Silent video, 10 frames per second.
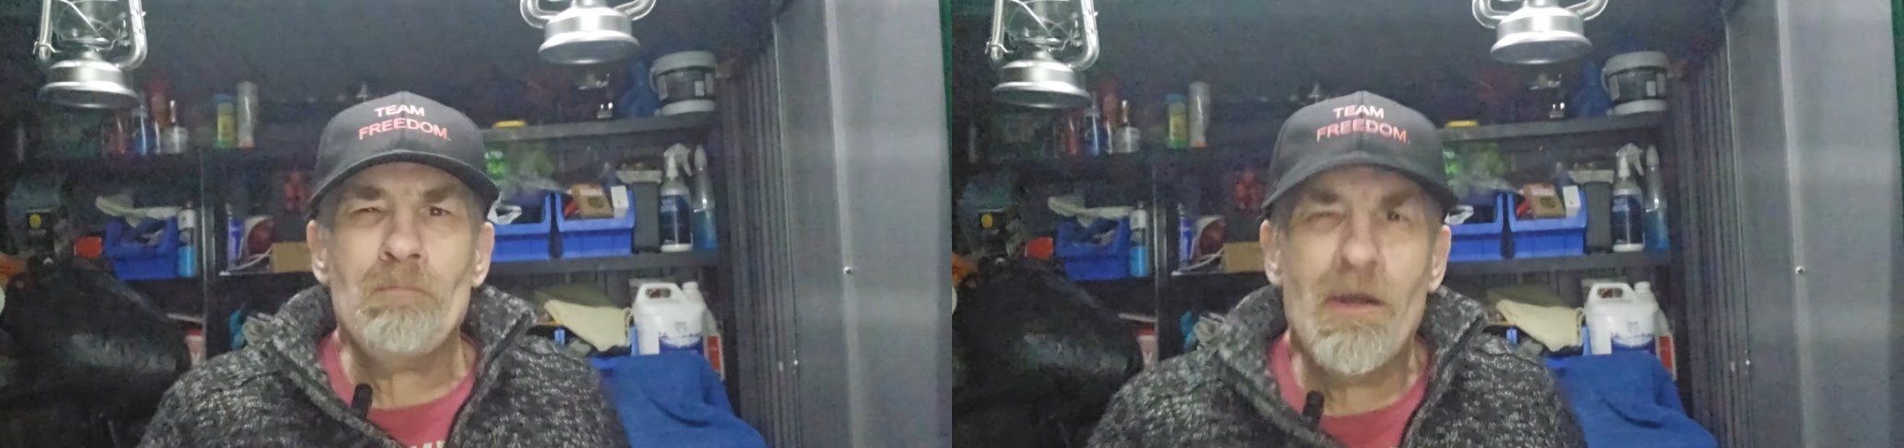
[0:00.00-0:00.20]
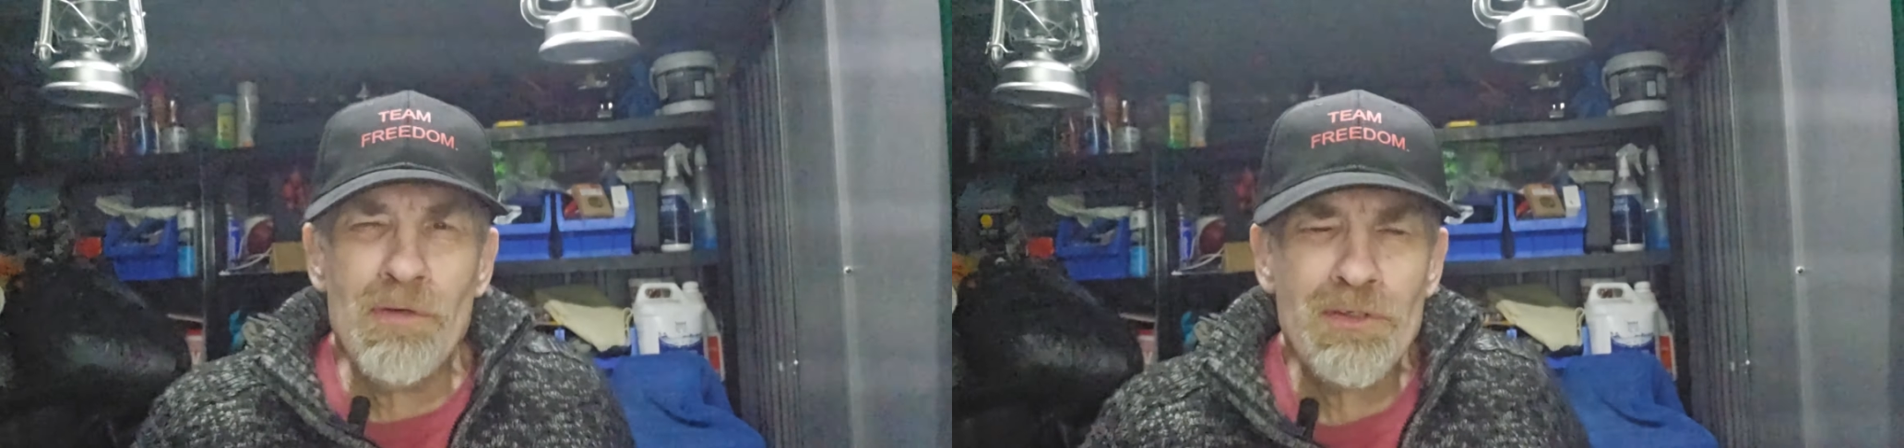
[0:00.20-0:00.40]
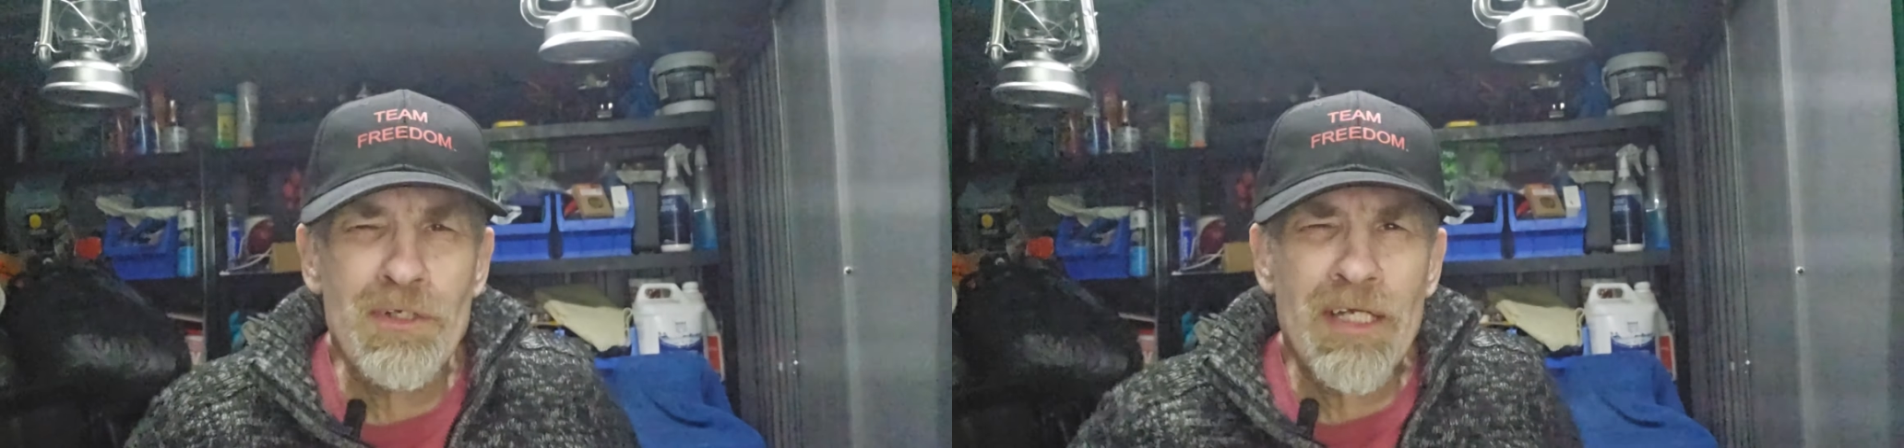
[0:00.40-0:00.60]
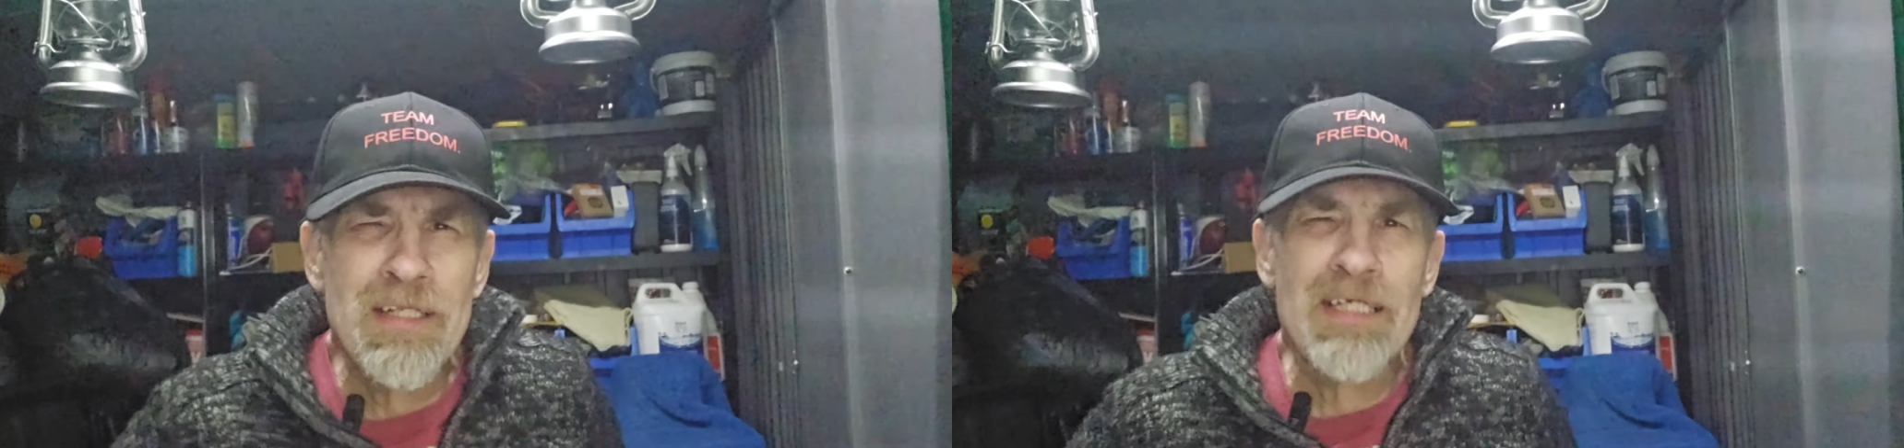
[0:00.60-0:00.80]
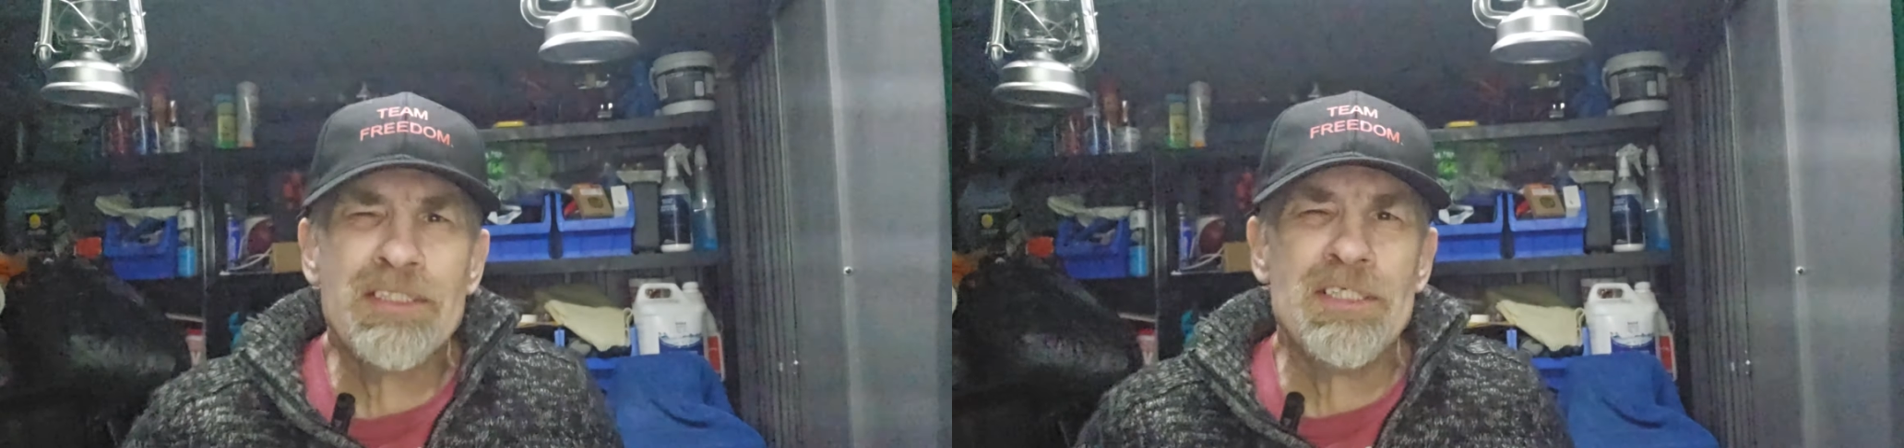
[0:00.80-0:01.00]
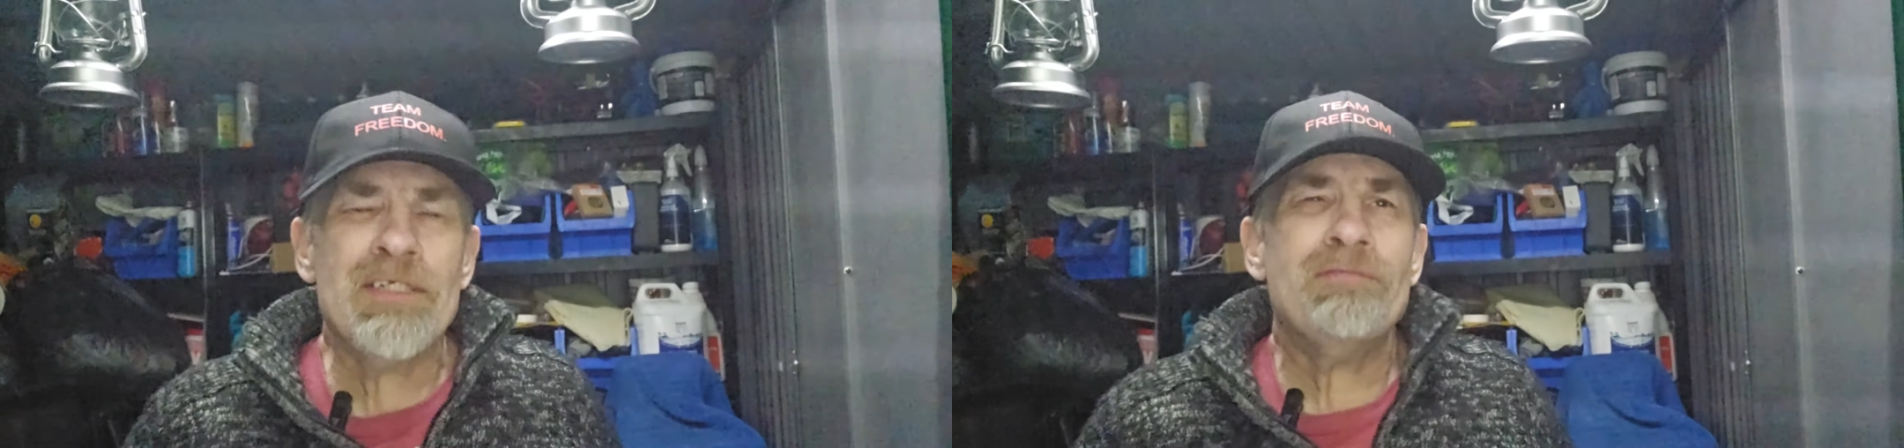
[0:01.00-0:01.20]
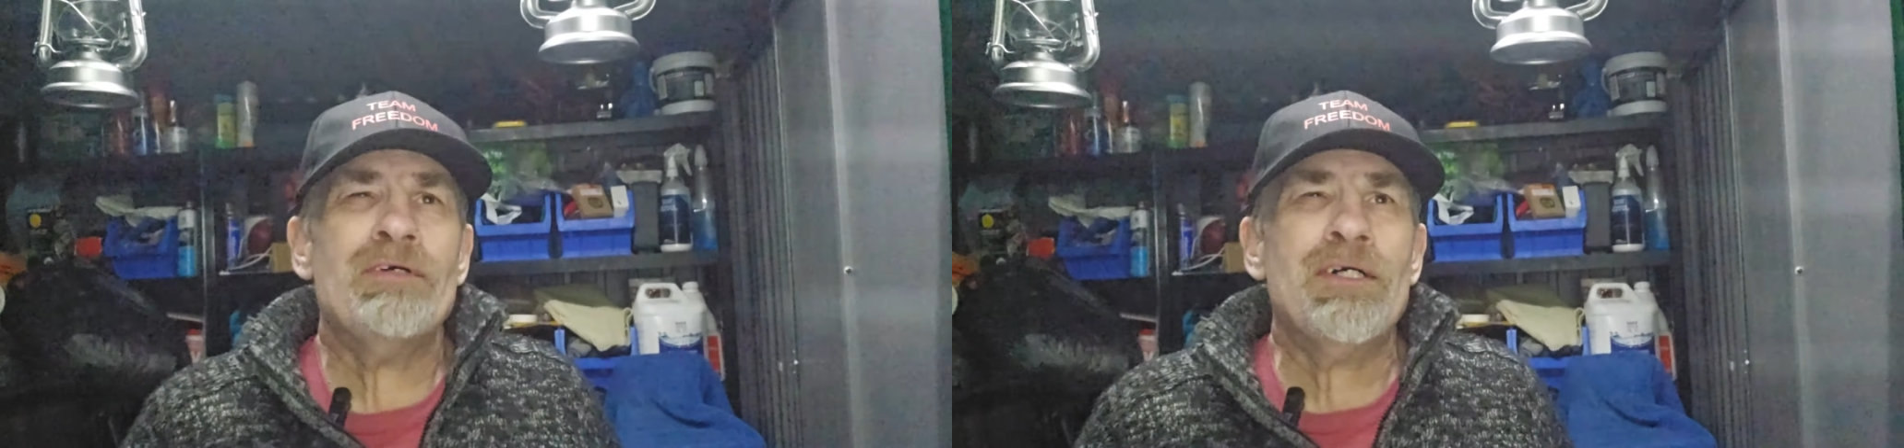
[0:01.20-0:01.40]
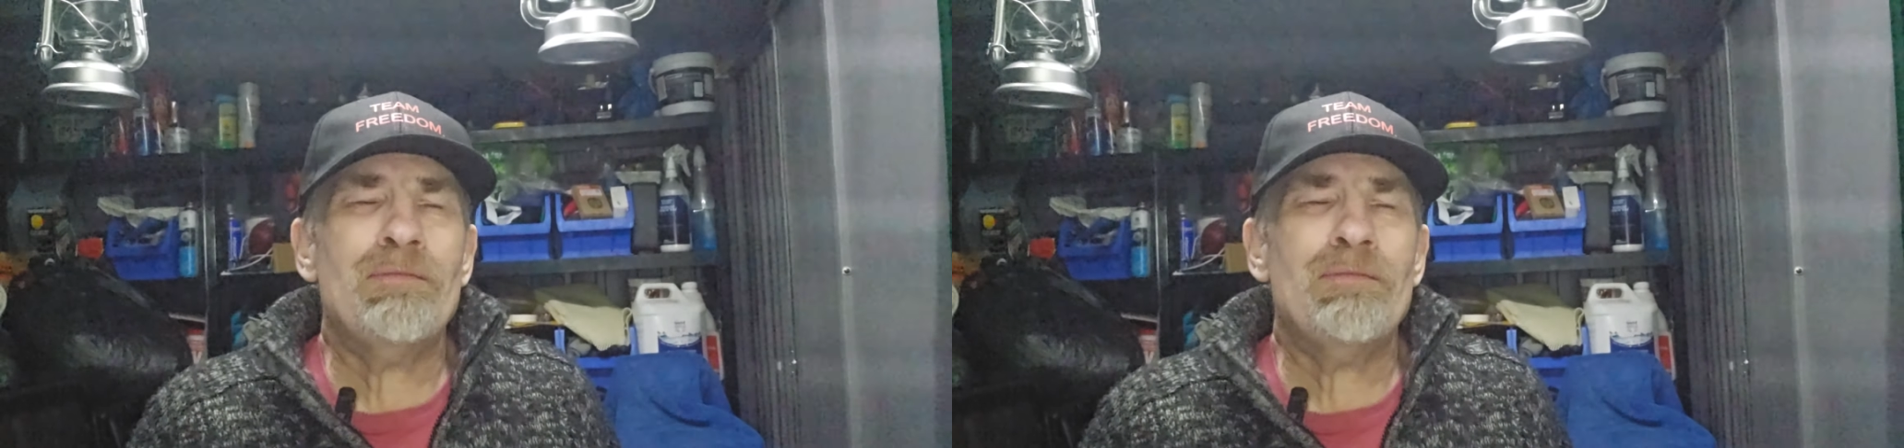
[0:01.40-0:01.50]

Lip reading: I was going to get that tin of